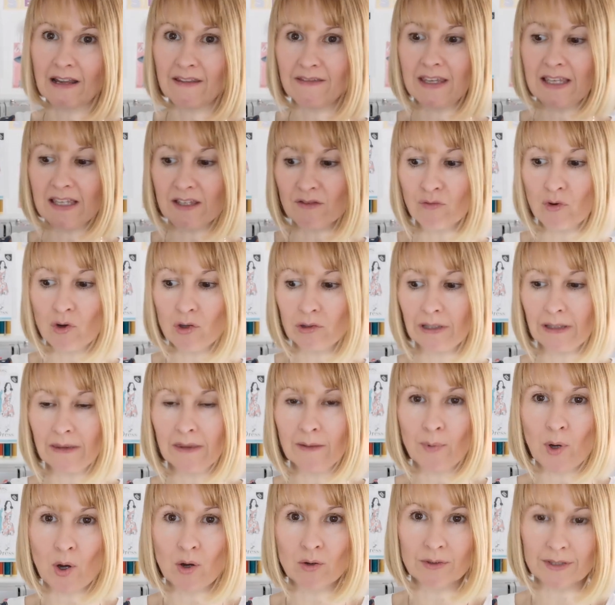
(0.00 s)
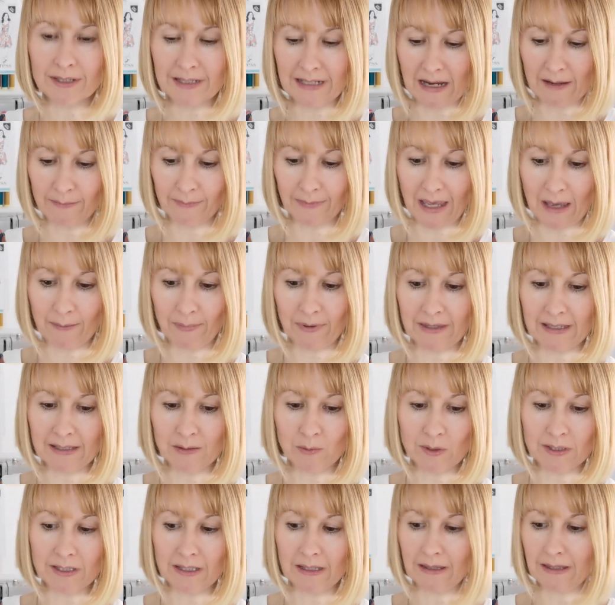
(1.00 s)
and now these are all in the box down there, but
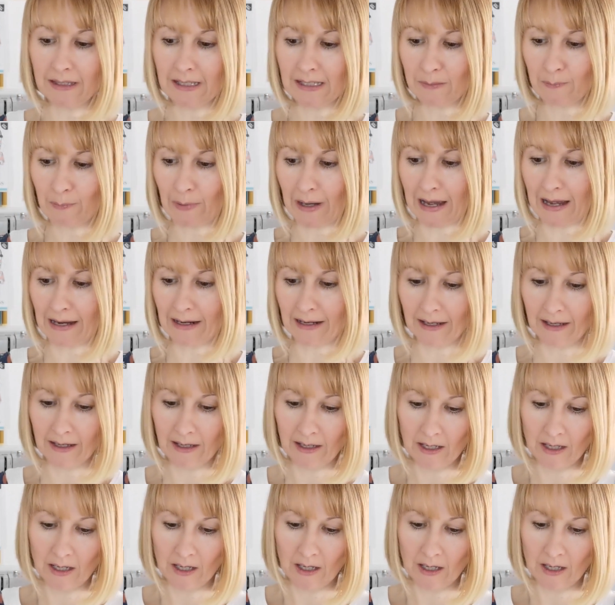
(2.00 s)
this was in this bag.